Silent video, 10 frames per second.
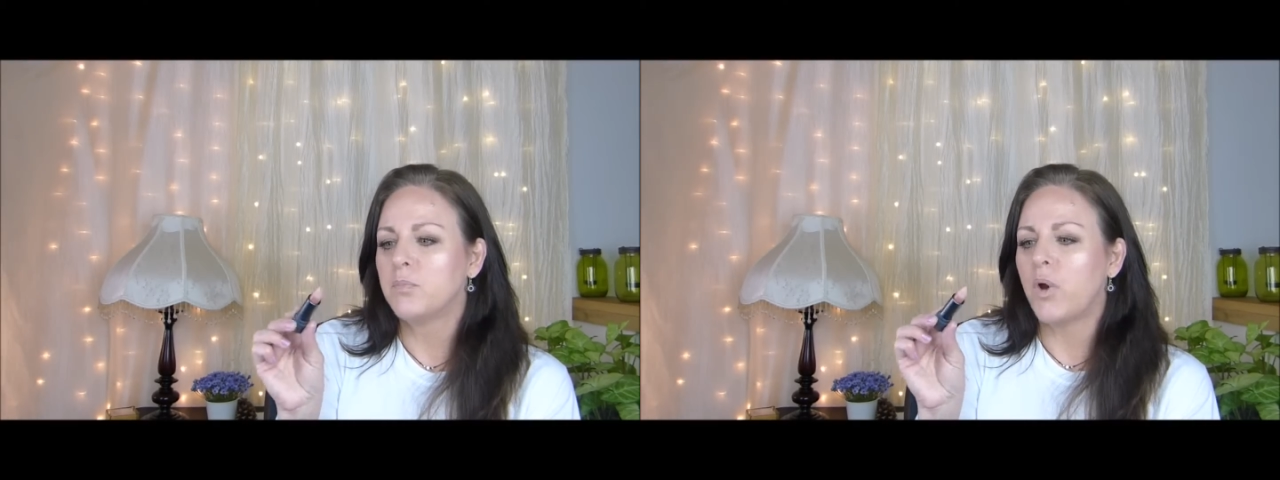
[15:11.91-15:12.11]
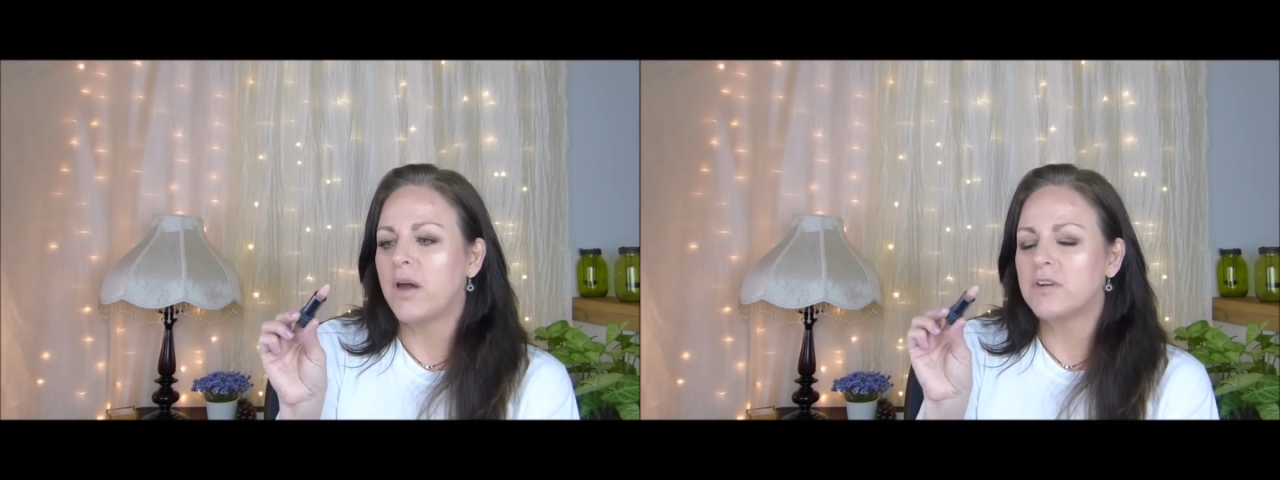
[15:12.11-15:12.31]

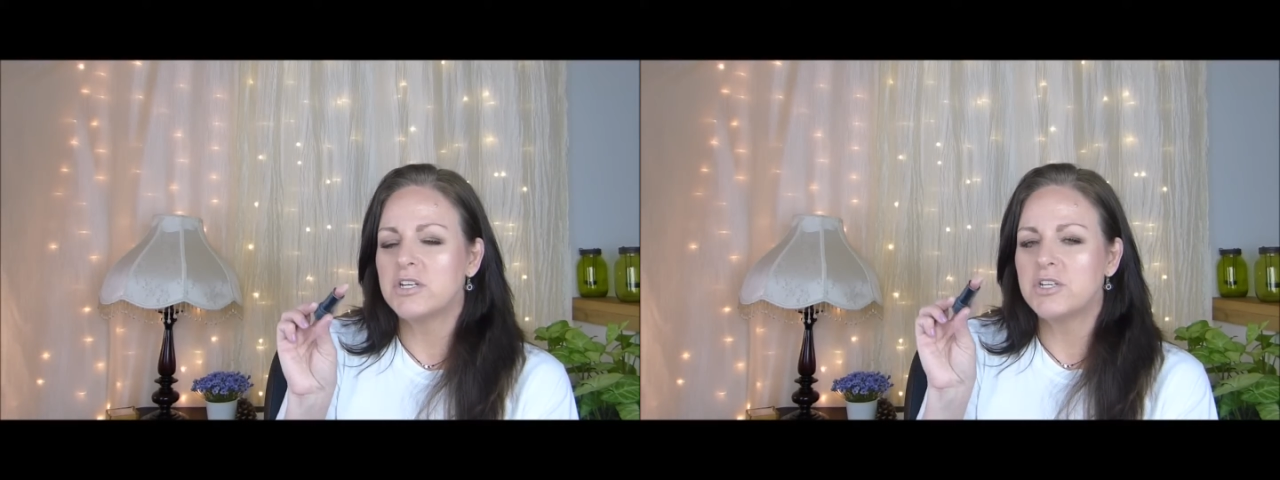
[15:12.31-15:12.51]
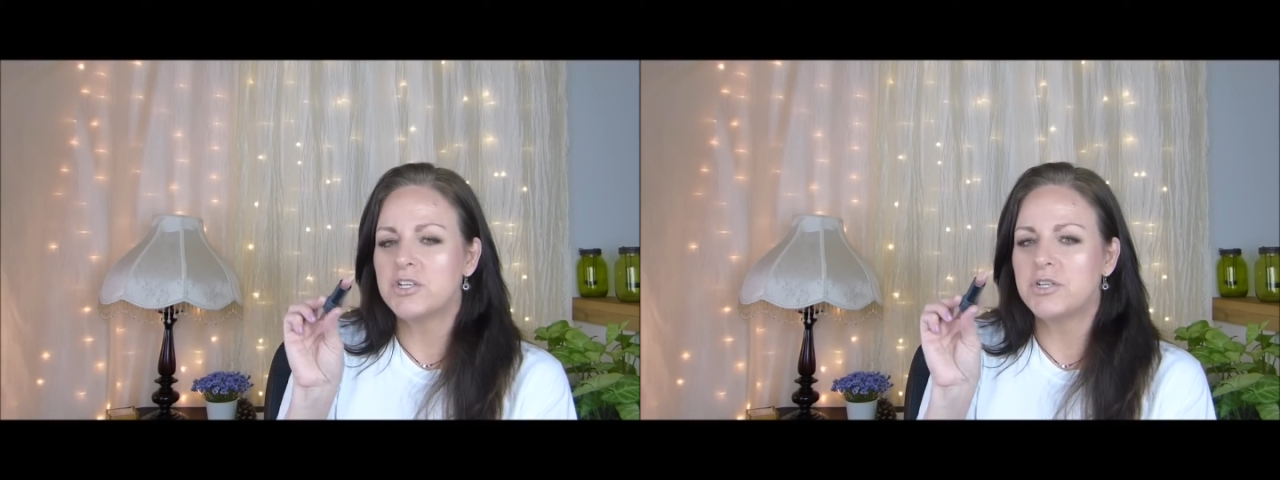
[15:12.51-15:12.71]

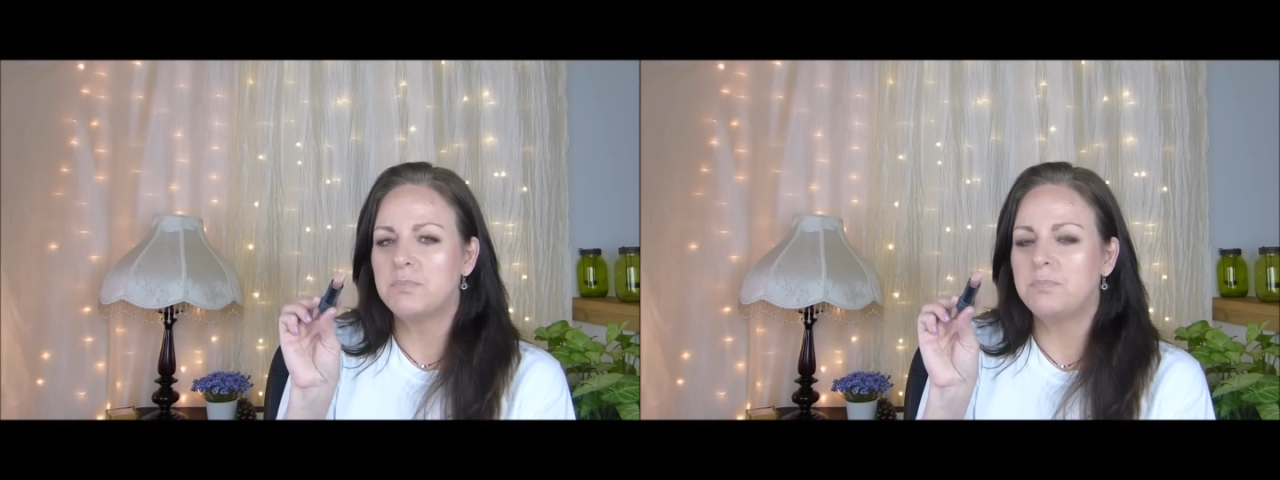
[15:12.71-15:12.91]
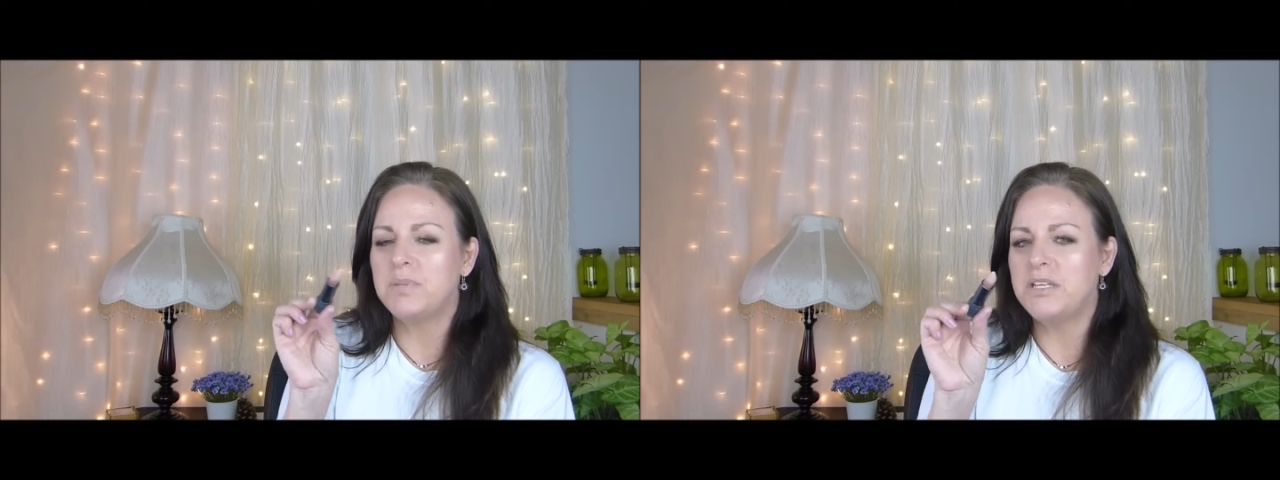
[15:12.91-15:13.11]

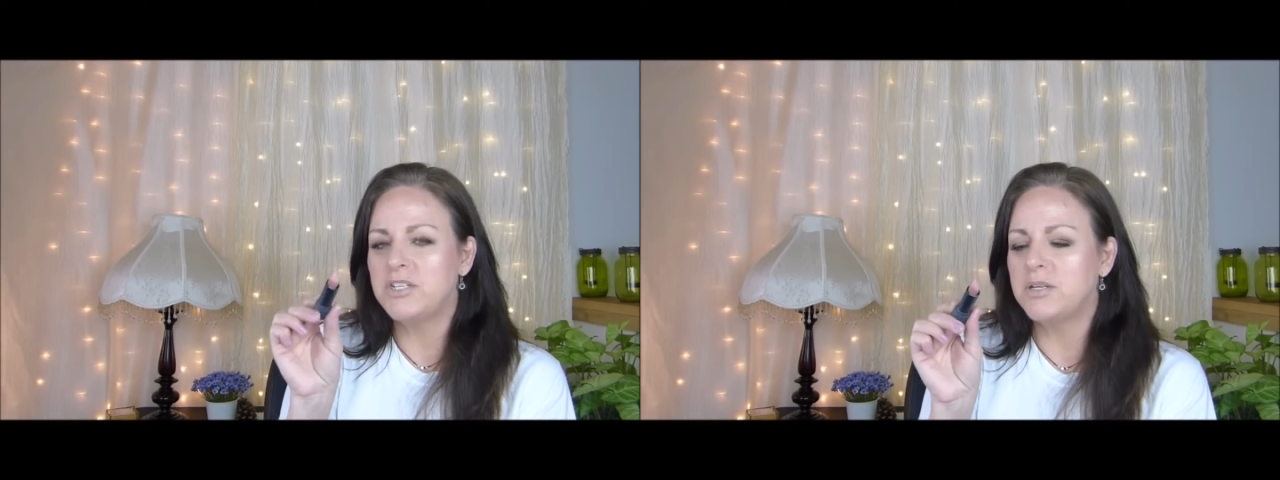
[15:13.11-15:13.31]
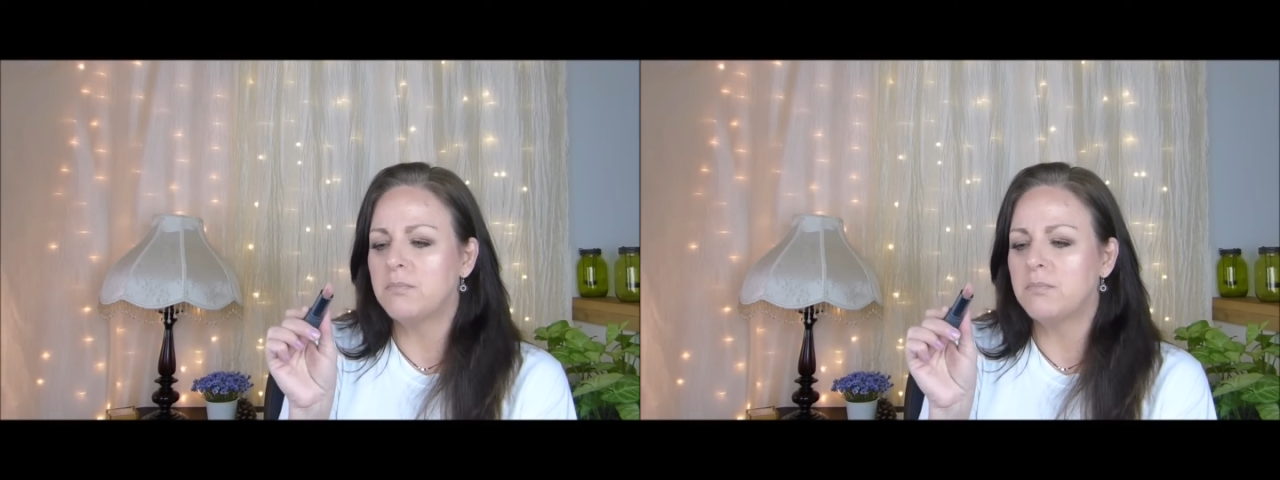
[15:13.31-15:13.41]
brownish, peachy